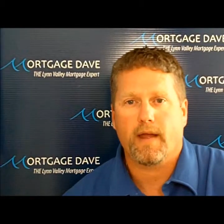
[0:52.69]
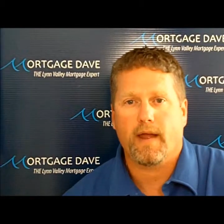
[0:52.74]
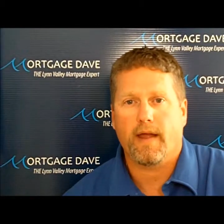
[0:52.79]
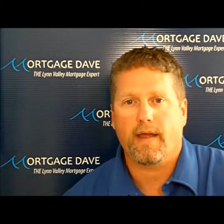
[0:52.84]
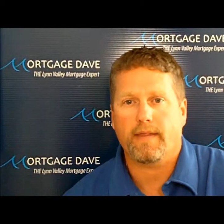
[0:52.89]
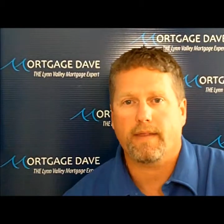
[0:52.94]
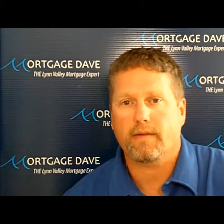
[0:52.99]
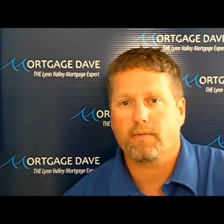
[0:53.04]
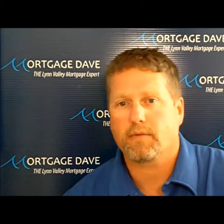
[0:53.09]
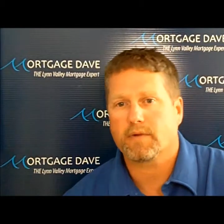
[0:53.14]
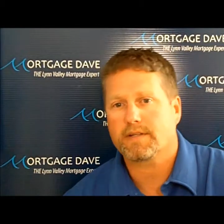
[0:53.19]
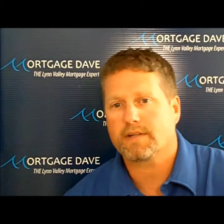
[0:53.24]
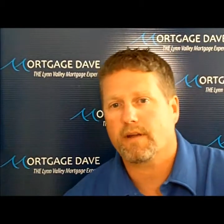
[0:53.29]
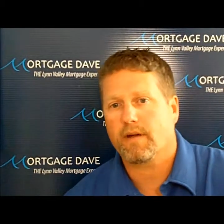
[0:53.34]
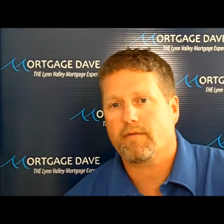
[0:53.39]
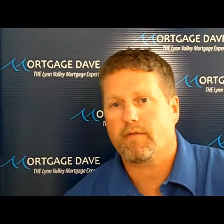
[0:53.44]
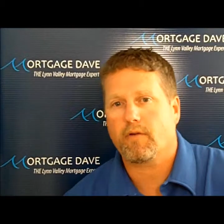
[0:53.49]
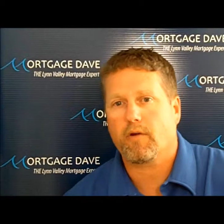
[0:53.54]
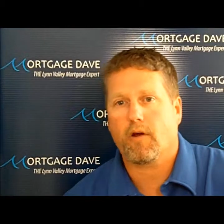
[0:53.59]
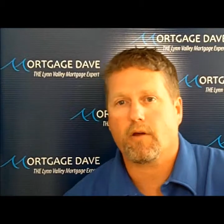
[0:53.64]
and then once I
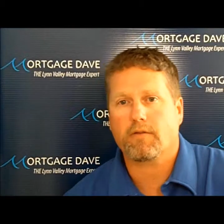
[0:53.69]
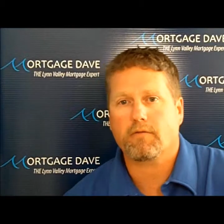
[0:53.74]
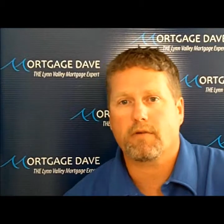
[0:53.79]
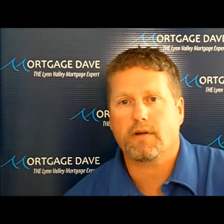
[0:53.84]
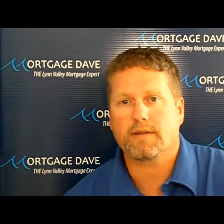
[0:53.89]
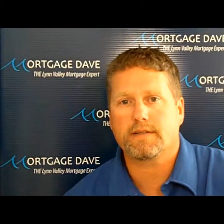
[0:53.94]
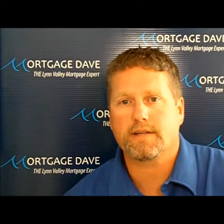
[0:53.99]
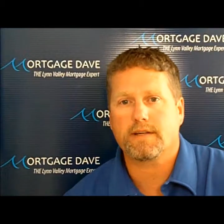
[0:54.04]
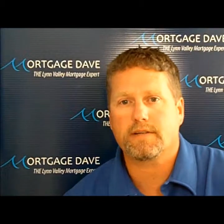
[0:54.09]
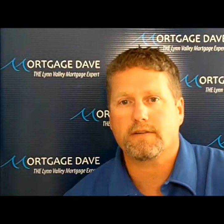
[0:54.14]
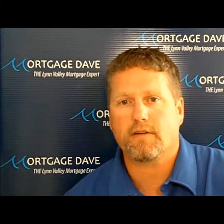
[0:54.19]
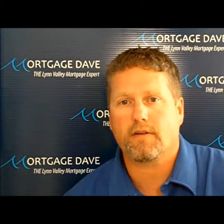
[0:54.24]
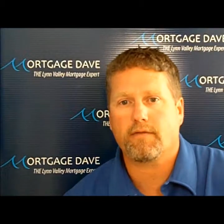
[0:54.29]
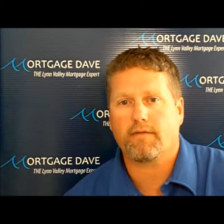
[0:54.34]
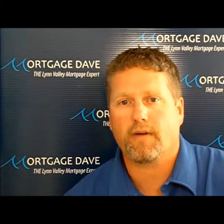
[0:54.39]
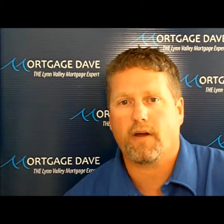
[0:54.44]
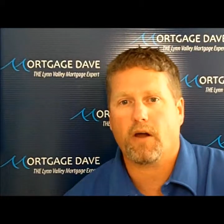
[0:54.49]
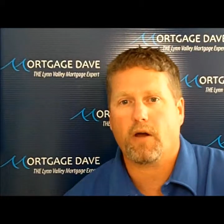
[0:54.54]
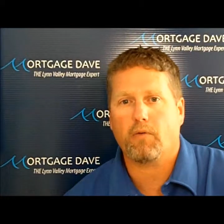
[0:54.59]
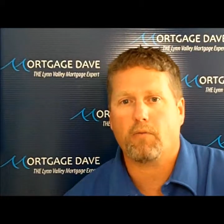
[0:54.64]
have your authorization on
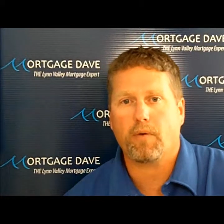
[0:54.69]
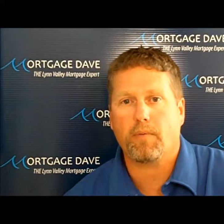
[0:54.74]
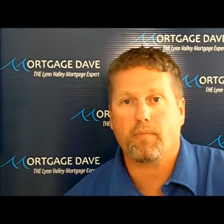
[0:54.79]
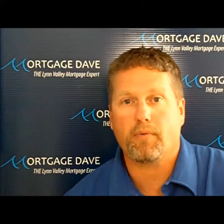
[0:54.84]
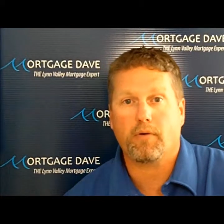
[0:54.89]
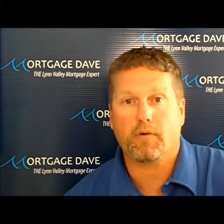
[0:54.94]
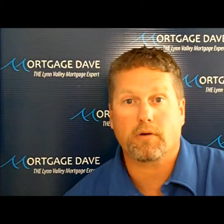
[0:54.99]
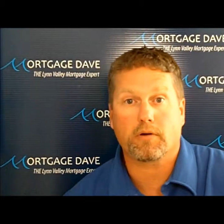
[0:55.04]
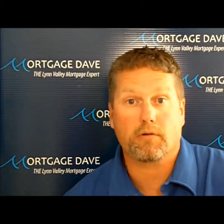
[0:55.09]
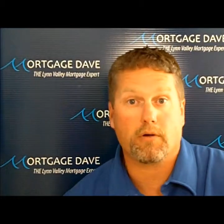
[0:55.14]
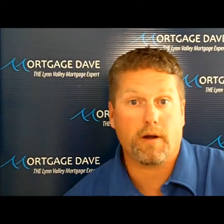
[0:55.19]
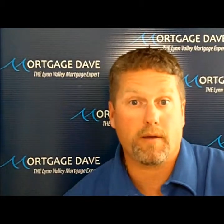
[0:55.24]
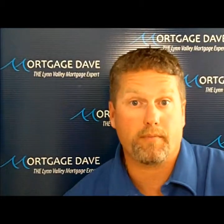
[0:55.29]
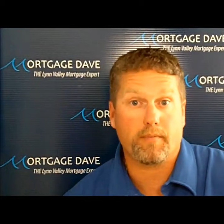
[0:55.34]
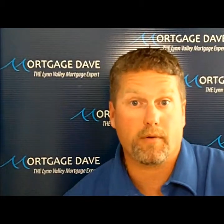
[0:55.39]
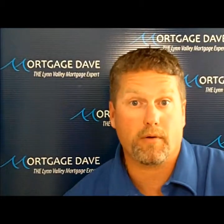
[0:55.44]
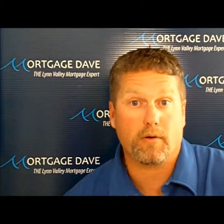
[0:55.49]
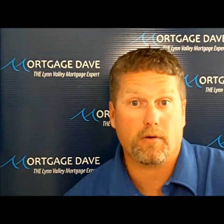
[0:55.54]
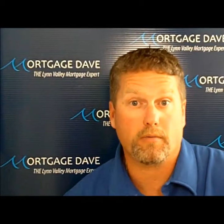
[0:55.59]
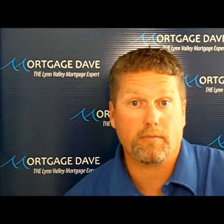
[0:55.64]
file, we pull a
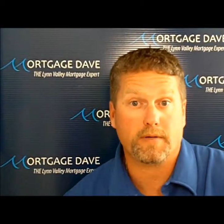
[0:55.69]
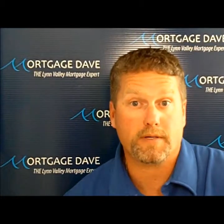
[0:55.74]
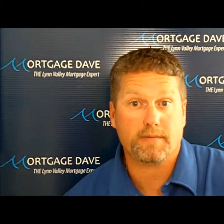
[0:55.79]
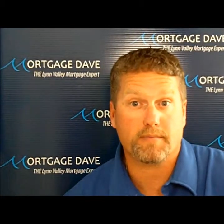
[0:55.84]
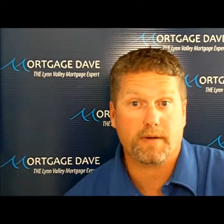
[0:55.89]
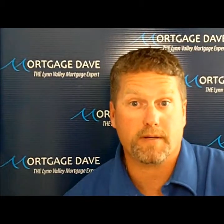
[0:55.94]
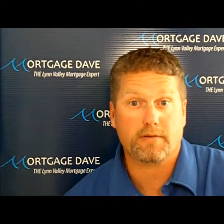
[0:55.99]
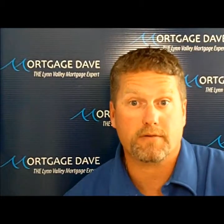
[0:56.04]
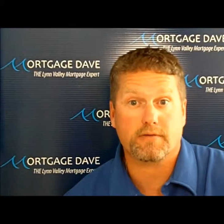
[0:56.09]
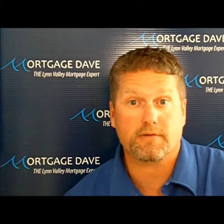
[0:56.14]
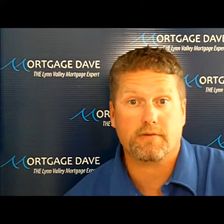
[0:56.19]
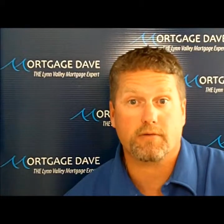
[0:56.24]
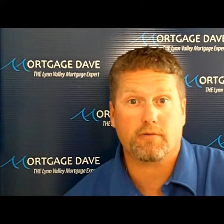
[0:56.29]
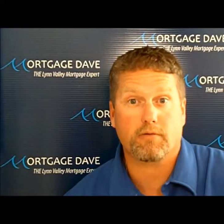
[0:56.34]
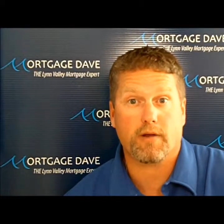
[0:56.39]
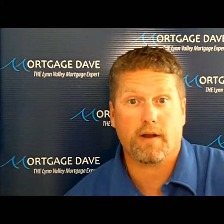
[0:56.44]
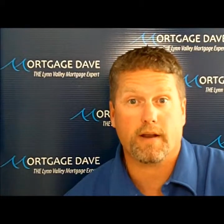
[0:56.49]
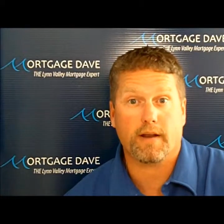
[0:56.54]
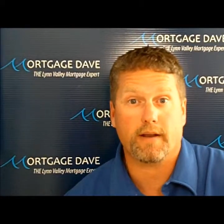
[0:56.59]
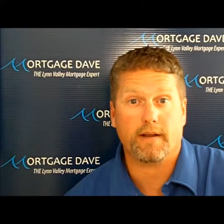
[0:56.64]
credit bureau and just make sure there's no
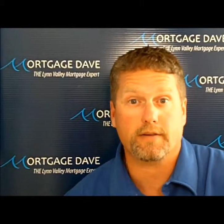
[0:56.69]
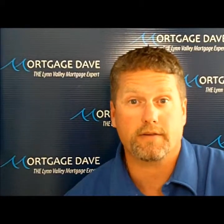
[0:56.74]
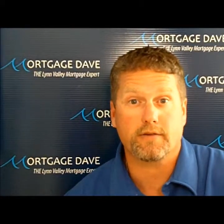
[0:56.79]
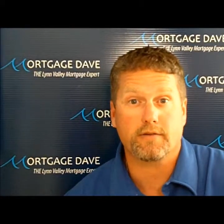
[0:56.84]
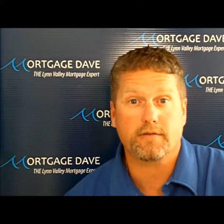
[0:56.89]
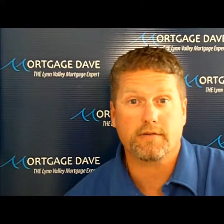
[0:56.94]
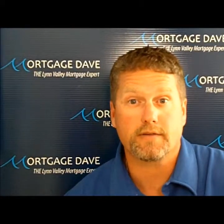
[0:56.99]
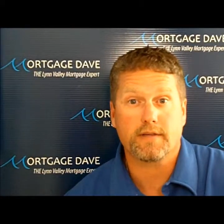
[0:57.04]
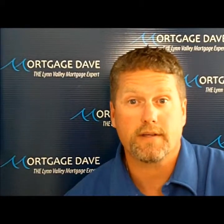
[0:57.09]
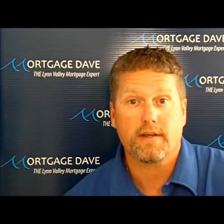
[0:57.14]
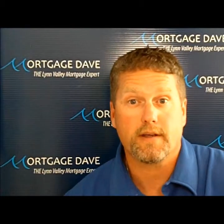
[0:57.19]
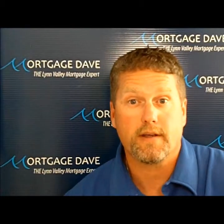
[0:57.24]
credit issues.